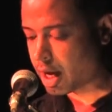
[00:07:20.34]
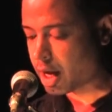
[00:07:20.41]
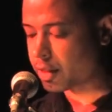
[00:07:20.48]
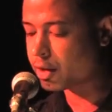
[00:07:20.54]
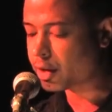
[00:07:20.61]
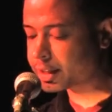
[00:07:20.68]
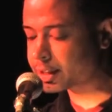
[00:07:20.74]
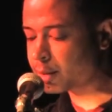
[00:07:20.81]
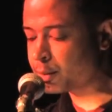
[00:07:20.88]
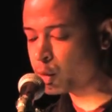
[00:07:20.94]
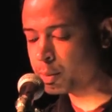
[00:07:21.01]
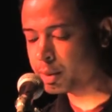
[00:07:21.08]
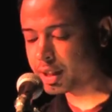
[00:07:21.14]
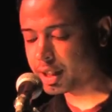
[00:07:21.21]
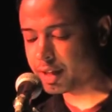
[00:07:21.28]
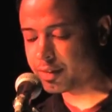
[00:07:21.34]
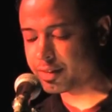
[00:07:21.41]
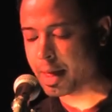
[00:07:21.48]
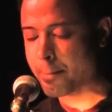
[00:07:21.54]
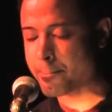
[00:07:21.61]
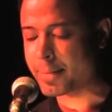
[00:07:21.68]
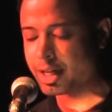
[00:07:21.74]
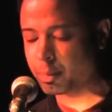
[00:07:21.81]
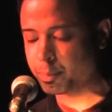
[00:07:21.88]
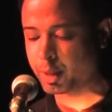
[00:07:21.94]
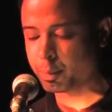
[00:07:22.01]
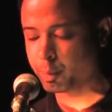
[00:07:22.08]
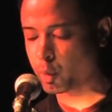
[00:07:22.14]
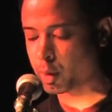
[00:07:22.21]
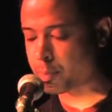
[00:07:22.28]
There are some who believe that many
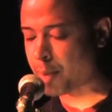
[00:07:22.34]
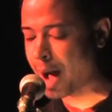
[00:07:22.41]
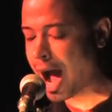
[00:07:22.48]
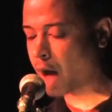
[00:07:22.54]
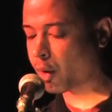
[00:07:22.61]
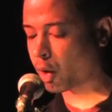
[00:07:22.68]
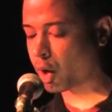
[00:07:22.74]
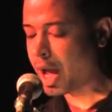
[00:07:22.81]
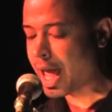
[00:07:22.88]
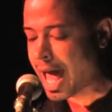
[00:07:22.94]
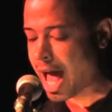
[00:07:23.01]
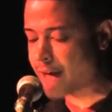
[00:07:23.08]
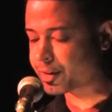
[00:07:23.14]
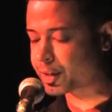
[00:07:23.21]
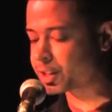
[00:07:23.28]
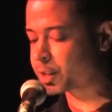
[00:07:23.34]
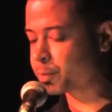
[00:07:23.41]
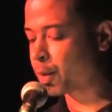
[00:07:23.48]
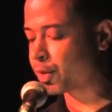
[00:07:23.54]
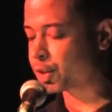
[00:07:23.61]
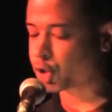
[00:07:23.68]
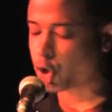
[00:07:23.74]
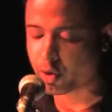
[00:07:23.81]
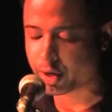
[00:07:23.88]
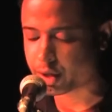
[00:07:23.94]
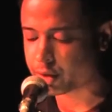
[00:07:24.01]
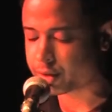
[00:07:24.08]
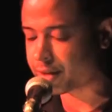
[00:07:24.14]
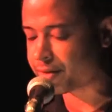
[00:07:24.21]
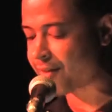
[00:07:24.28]
people in power have
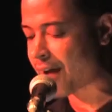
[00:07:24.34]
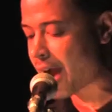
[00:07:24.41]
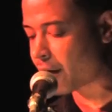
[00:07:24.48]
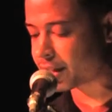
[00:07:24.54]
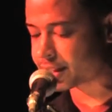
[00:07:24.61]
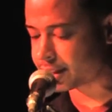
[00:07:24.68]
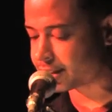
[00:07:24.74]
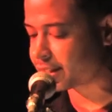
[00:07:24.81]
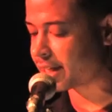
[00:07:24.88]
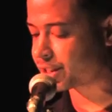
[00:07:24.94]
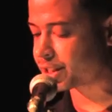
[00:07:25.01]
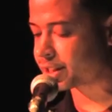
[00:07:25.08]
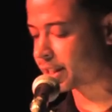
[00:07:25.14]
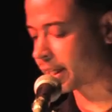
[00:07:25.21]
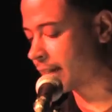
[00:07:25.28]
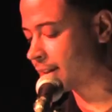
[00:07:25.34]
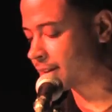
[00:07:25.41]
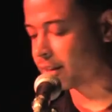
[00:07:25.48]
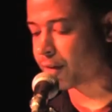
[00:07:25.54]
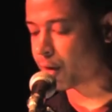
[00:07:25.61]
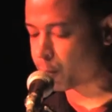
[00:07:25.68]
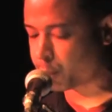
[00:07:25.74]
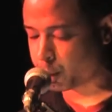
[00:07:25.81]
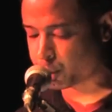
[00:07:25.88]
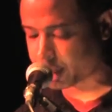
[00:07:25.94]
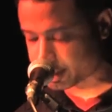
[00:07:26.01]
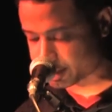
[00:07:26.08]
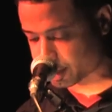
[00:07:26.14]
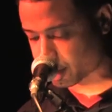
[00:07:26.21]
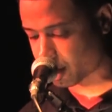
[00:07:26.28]
conspiratorial, nefarious intentions against the very people
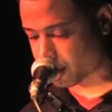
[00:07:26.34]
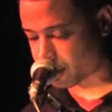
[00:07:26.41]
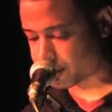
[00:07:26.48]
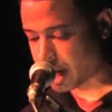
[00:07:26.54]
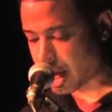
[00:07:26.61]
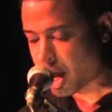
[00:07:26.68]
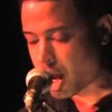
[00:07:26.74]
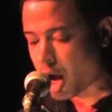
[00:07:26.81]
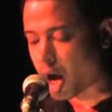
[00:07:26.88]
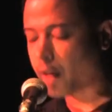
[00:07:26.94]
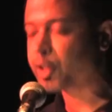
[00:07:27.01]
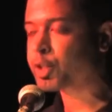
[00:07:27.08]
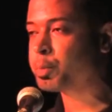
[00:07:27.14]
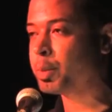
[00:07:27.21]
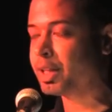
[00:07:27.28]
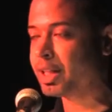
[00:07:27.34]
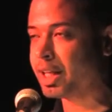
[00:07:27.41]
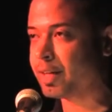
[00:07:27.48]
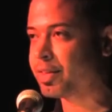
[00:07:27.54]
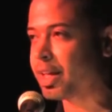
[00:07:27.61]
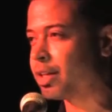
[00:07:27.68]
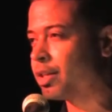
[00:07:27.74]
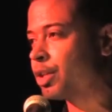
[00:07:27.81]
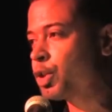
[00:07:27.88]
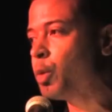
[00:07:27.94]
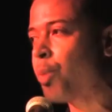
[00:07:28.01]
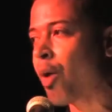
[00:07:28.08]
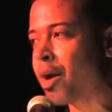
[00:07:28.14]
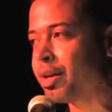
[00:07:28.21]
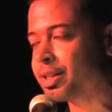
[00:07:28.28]
they serve. Others believe that in the
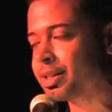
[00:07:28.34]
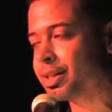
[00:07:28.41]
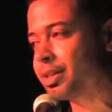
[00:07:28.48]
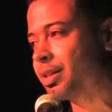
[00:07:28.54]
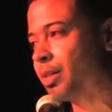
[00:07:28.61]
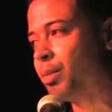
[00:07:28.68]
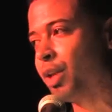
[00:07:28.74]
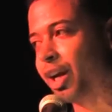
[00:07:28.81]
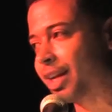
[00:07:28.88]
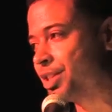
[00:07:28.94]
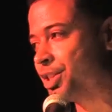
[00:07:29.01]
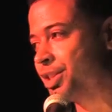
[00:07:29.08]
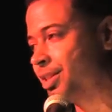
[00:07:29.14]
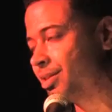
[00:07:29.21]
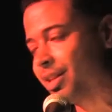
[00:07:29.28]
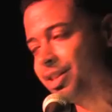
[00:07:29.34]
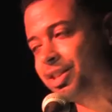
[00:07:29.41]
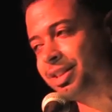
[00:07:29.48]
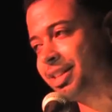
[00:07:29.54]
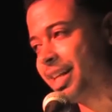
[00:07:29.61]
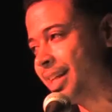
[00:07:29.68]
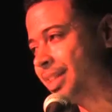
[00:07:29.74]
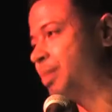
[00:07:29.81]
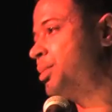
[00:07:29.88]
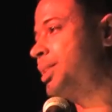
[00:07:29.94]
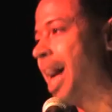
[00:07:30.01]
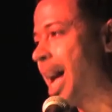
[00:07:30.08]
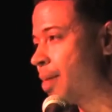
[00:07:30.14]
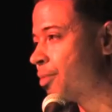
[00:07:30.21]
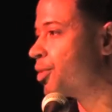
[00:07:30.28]
two-party system, look, it just takes some
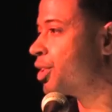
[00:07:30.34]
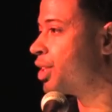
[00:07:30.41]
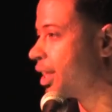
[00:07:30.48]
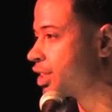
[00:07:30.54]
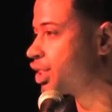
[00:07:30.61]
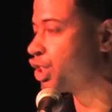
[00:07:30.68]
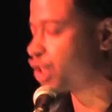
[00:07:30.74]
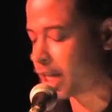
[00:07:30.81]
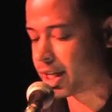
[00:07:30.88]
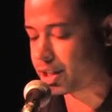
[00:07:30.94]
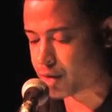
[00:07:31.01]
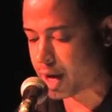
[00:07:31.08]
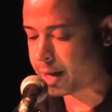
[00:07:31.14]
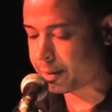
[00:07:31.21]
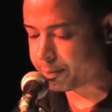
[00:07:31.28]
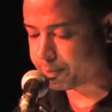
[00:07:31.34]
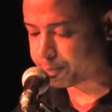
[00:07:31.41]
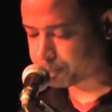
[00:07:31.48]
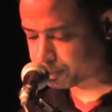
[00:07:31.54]
time for things to change, right?